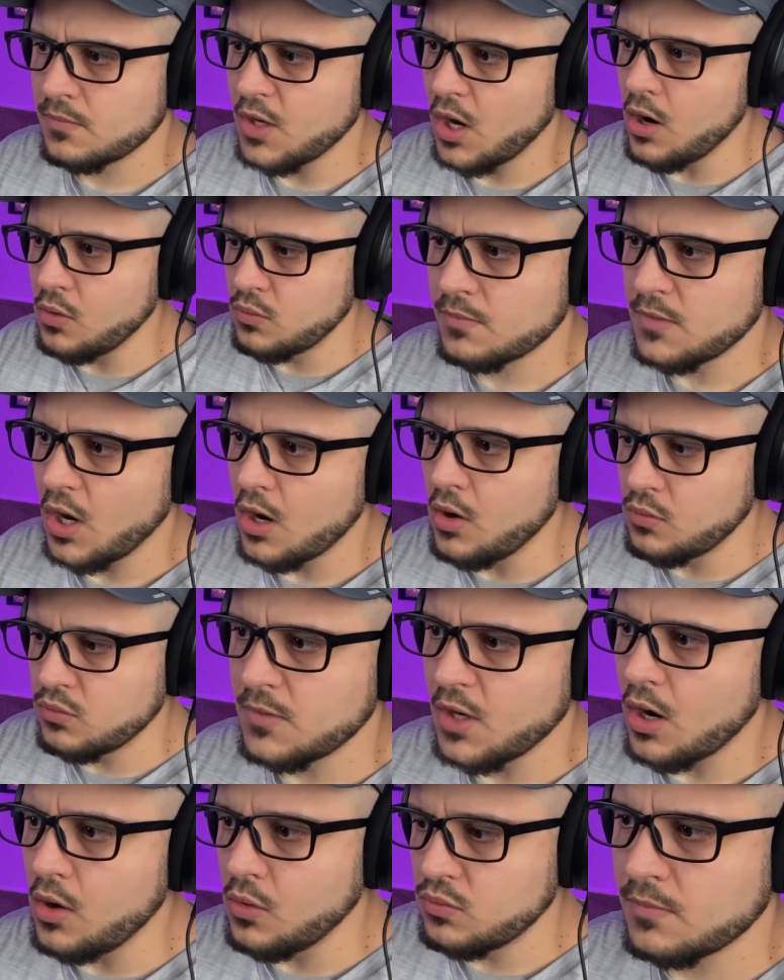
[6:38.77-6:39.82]

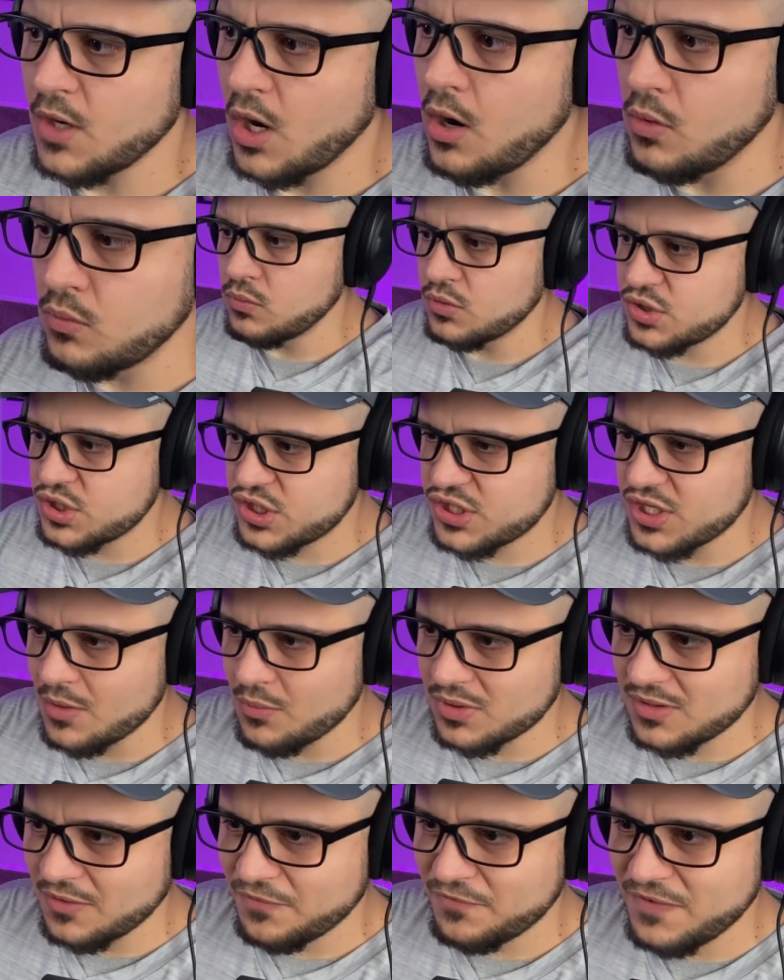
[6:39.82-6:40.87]
Oh, shit,
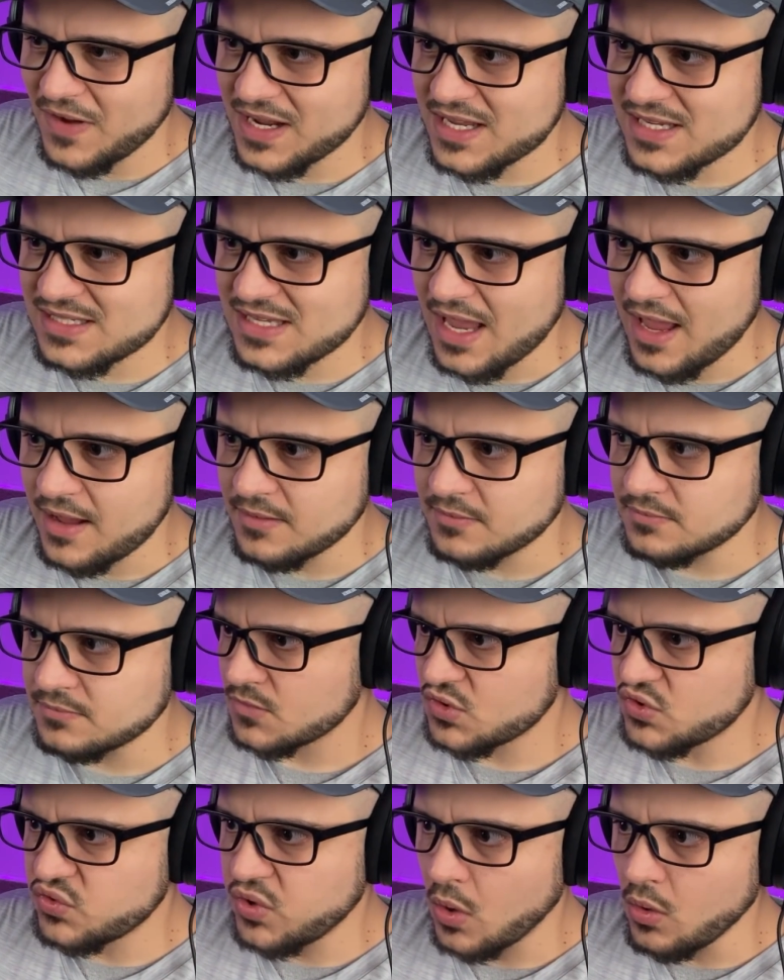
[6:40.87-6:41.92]
what the fuck is that?
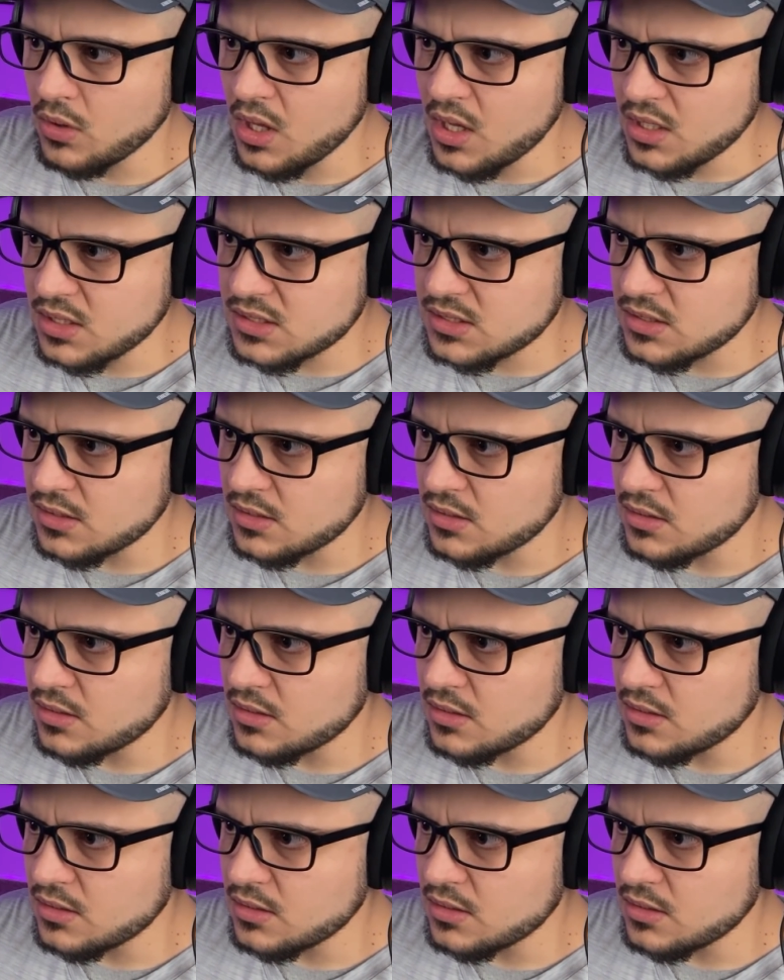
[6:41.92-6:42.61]
Trollocs?